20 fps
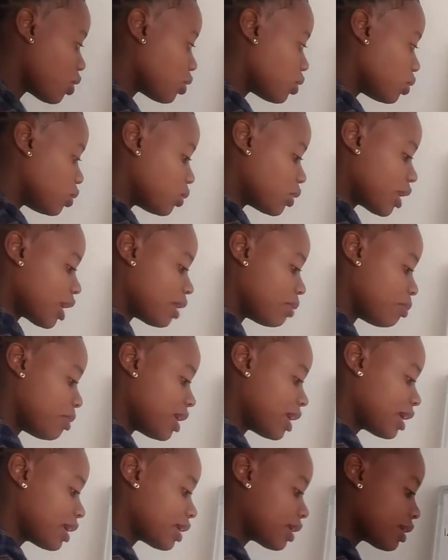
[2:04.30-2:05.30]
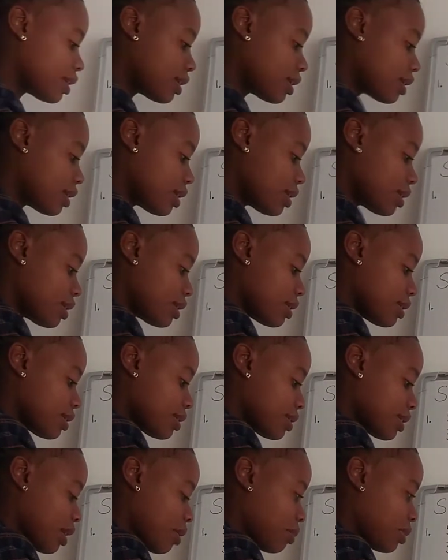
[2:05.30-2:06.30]
you can make
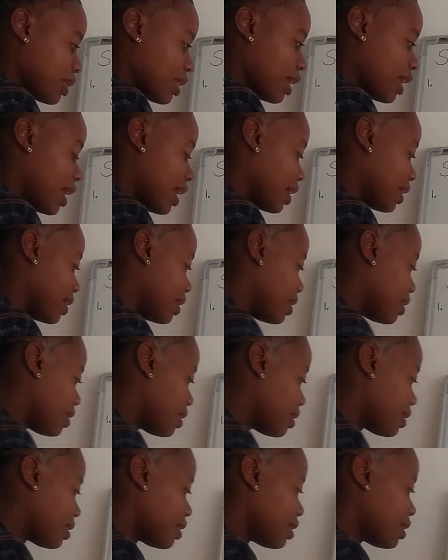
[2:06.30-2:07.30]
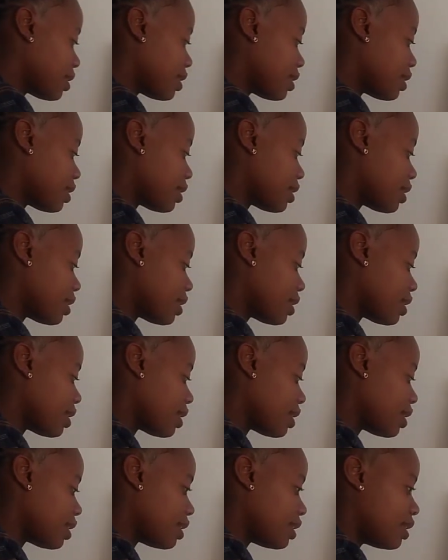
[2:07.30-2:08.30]
something like this,
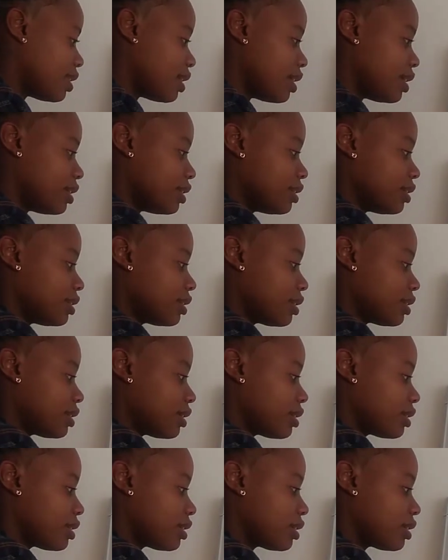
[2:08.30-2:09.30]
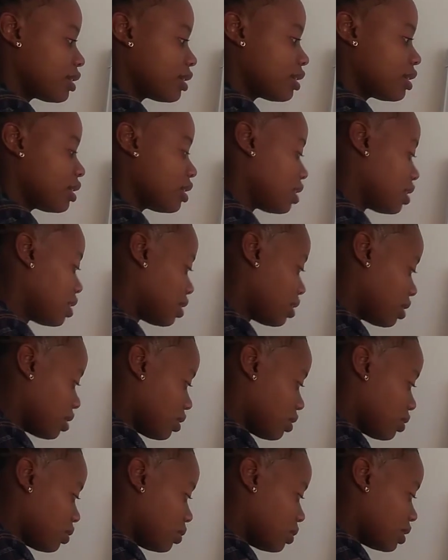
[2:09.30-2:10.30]
and then
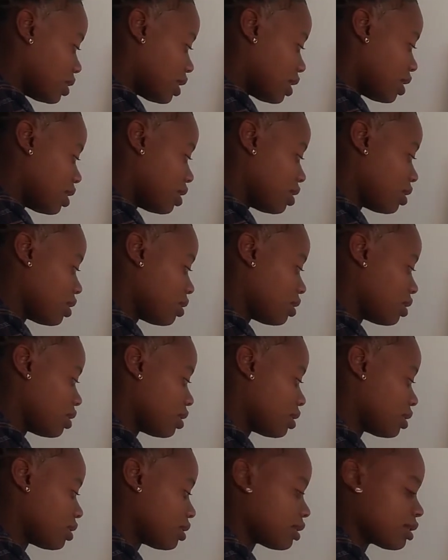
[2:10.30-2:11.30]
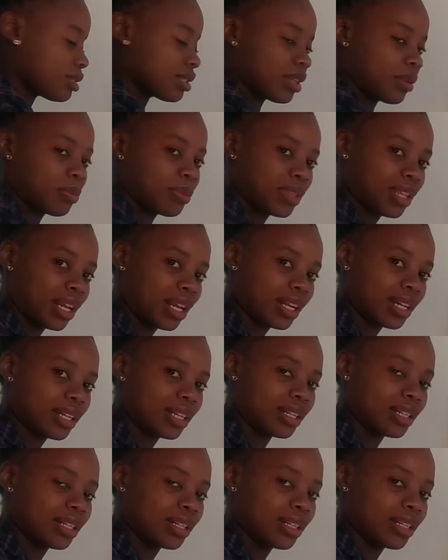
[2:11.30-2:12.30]
we say subtract,
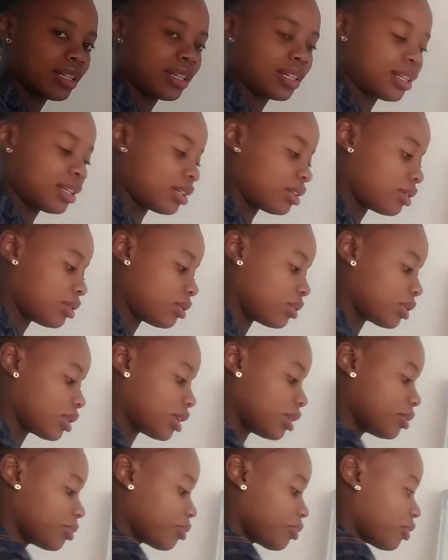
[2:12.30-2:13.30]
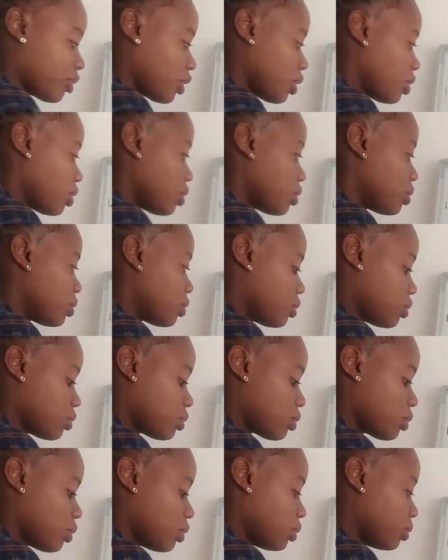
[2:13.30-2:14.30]
okay?
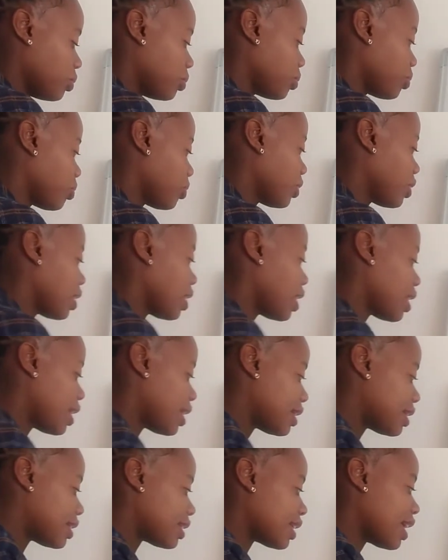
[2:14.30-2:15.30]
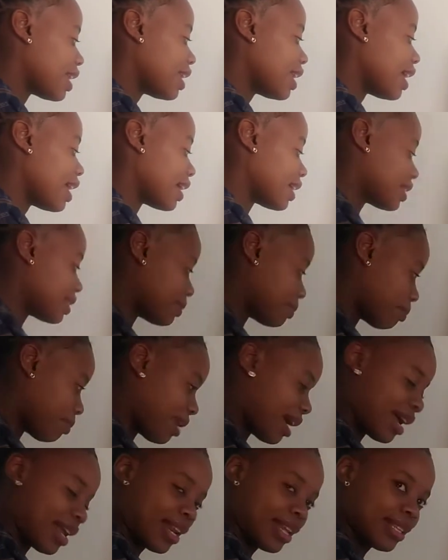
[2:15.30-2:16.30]
So 10x
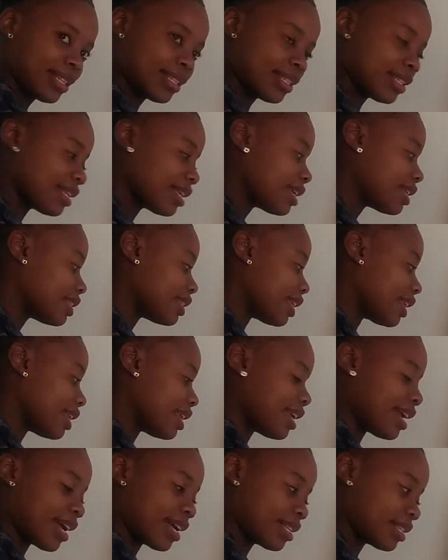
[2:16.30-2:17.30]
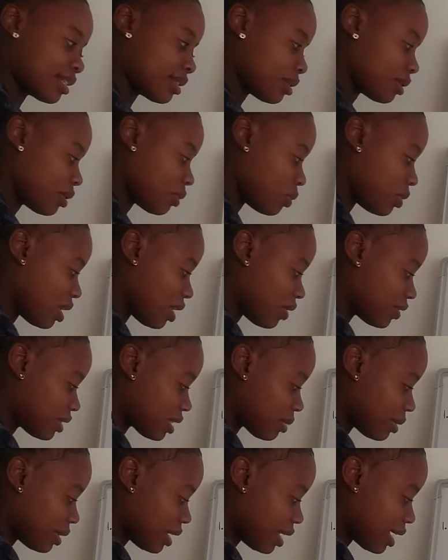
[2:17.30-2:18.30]
minus 3x, we have
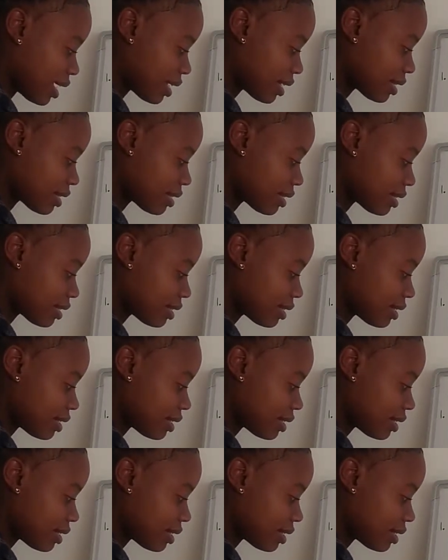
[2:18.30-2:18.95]
7x.